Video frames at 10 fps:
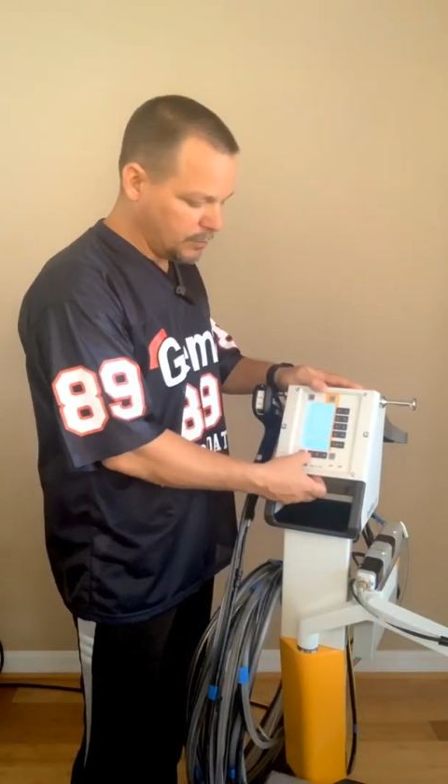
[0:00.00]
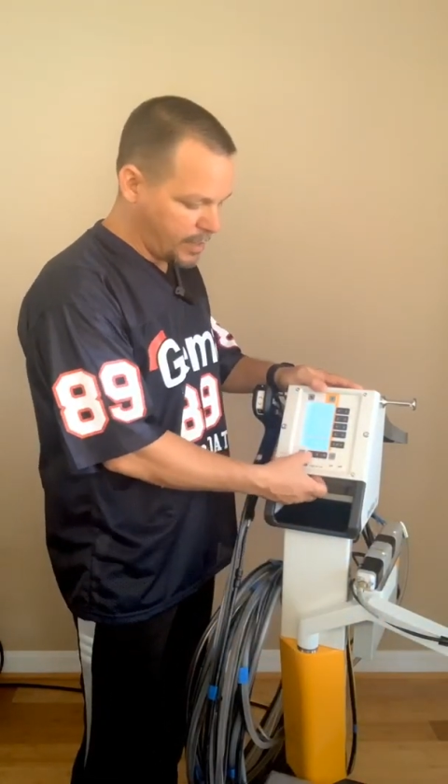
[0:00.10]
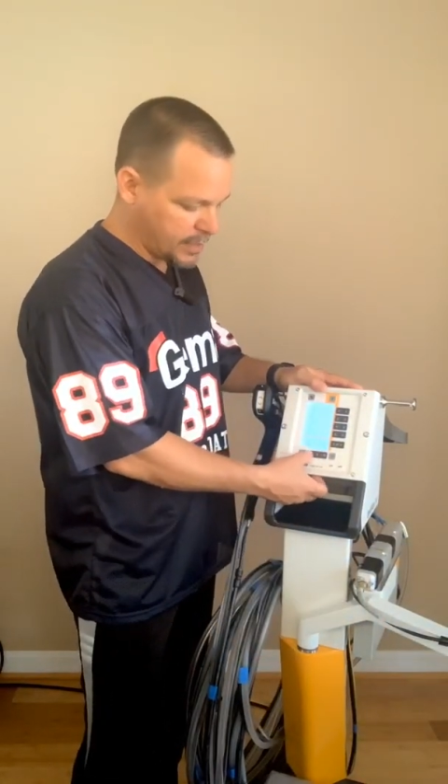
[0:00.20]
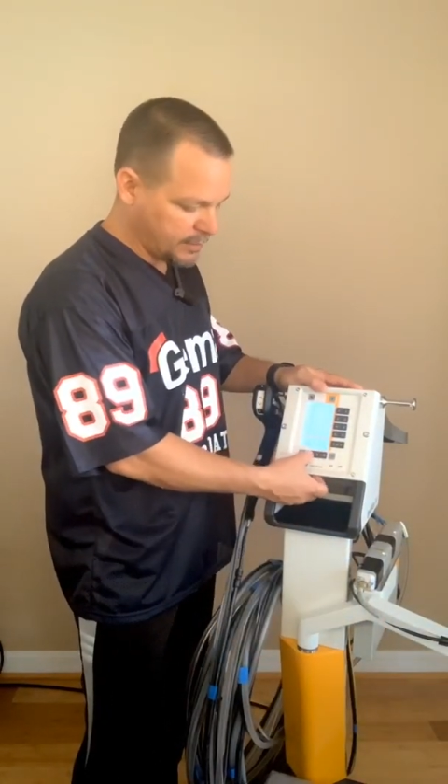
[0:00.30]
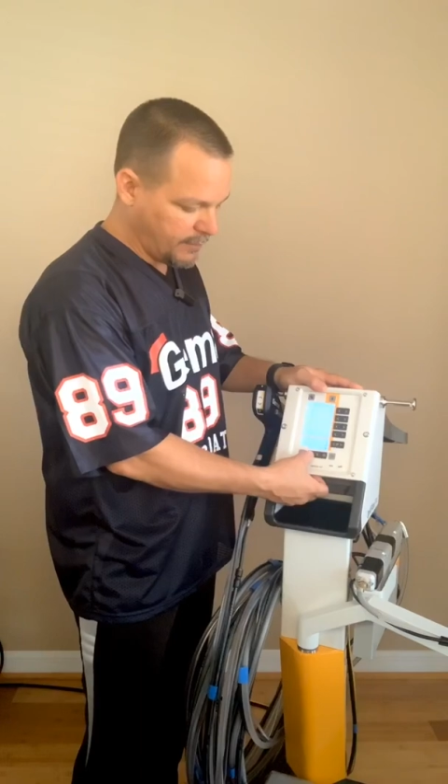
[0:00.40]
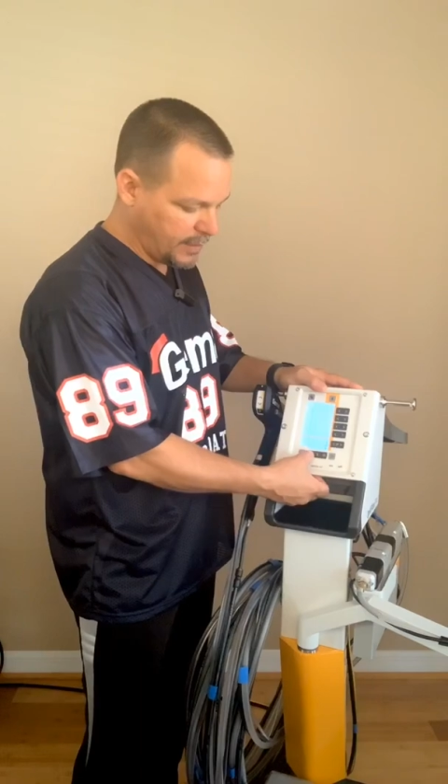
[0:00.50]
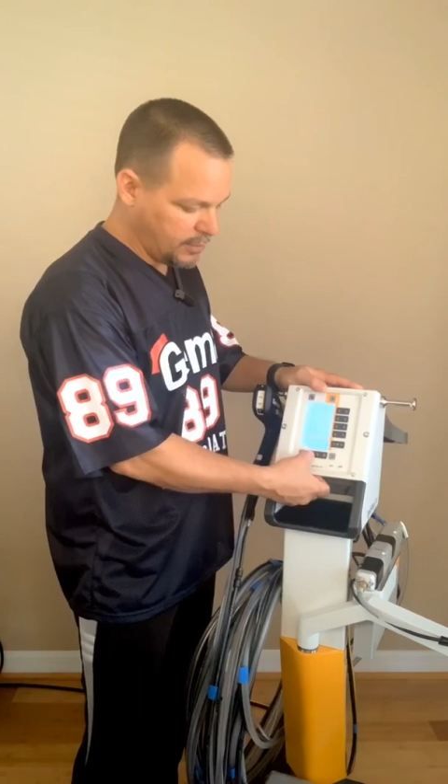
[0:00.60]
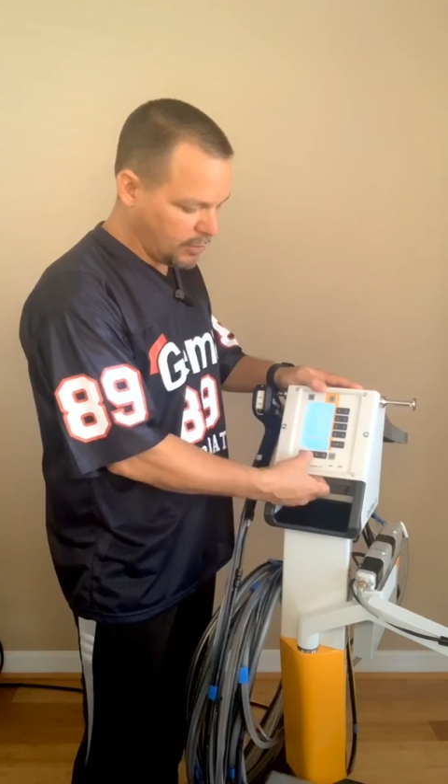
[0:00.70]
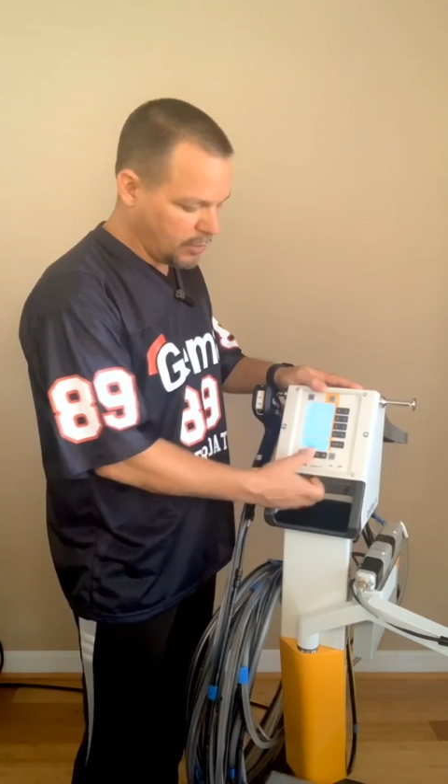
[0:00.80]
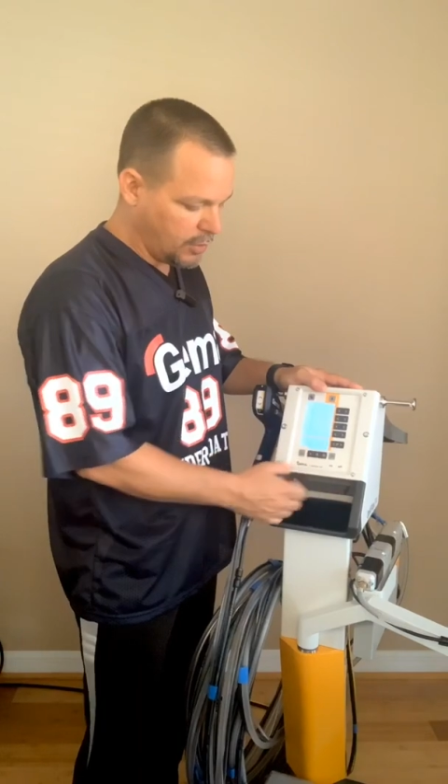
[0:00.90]
We'll activate
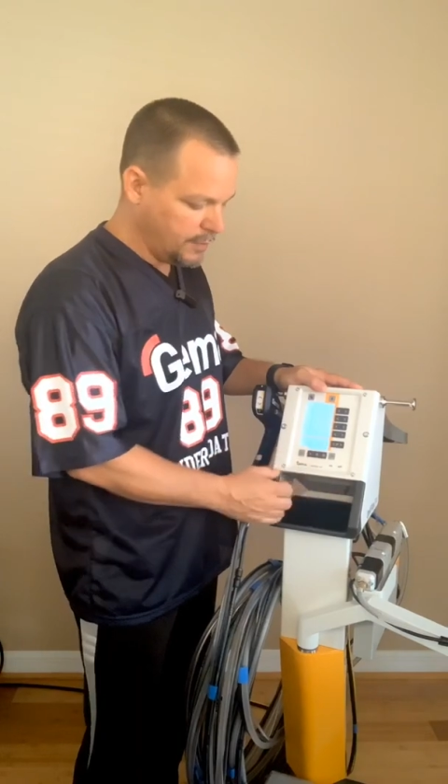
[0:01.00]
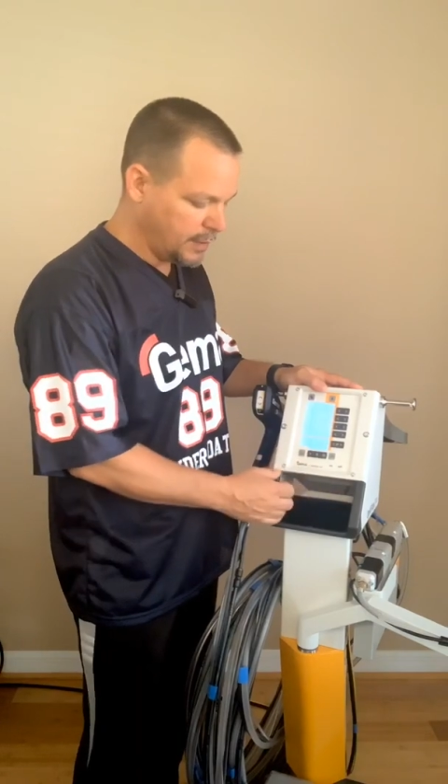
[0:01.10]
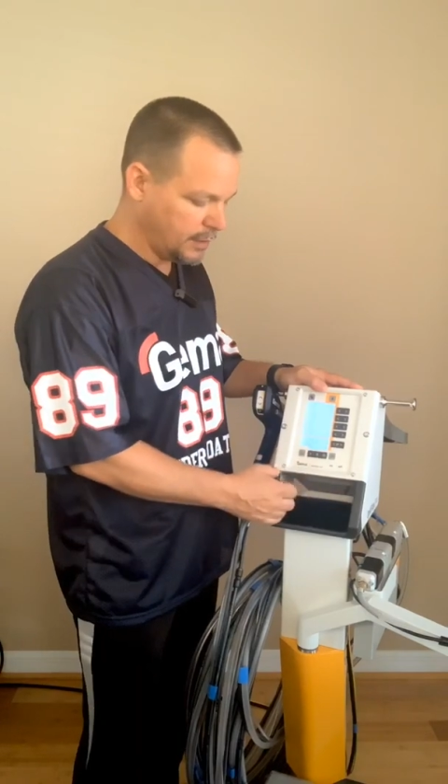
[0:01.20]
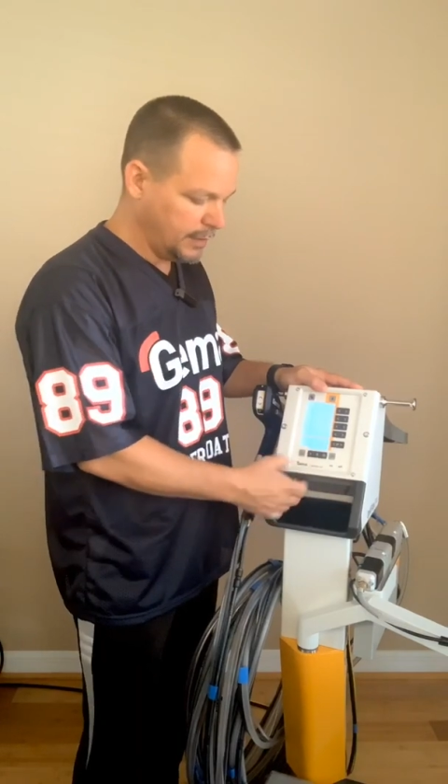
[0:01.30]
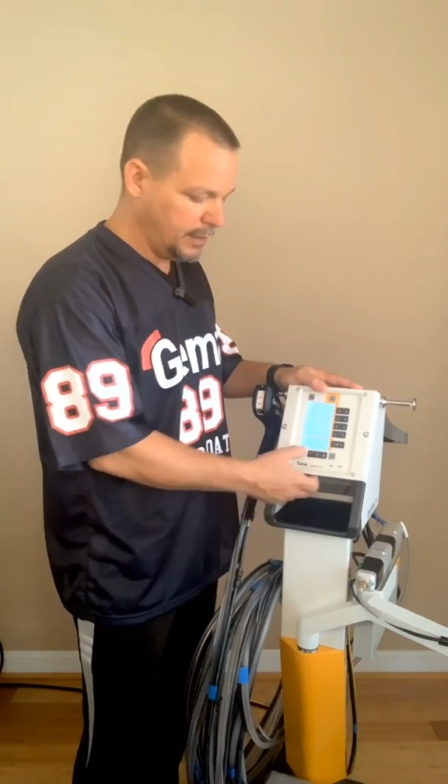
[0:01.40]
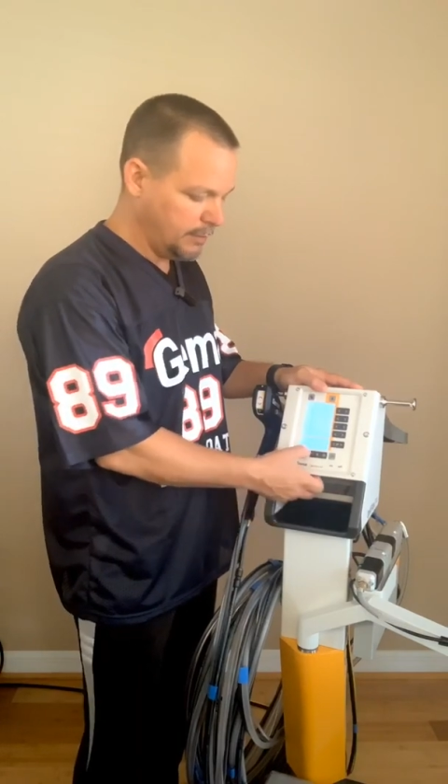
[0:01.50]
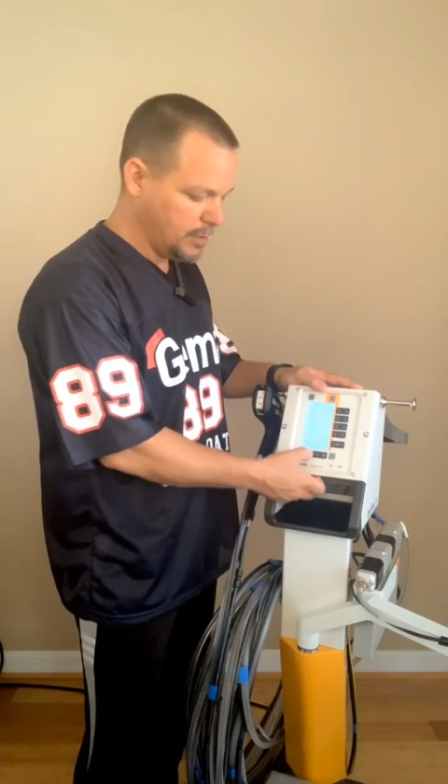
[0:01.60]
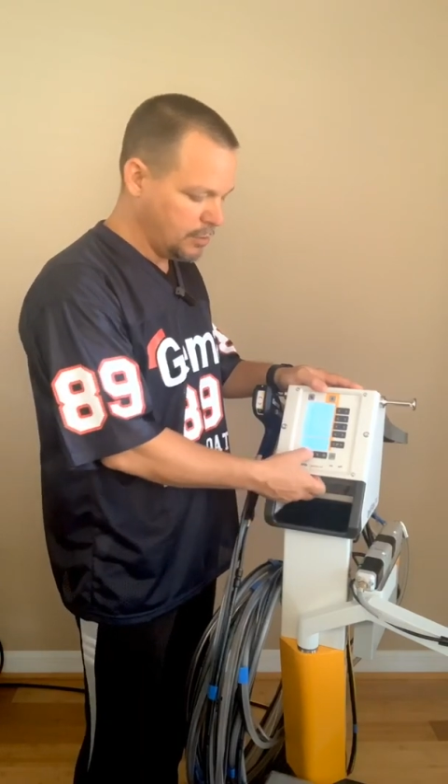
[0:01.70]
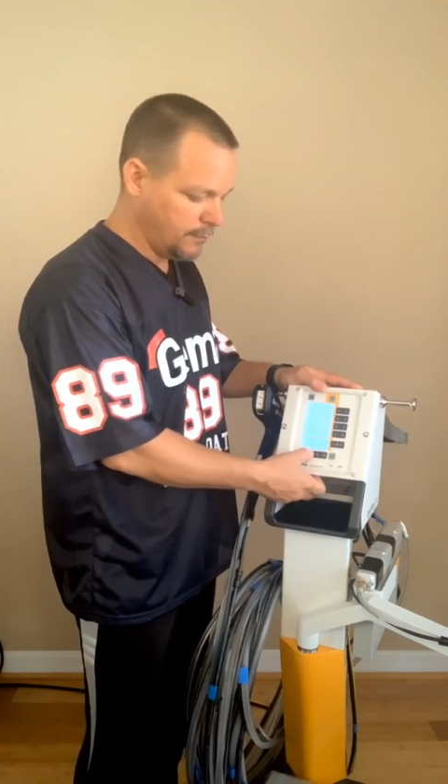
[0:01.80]
it on the cleaning mode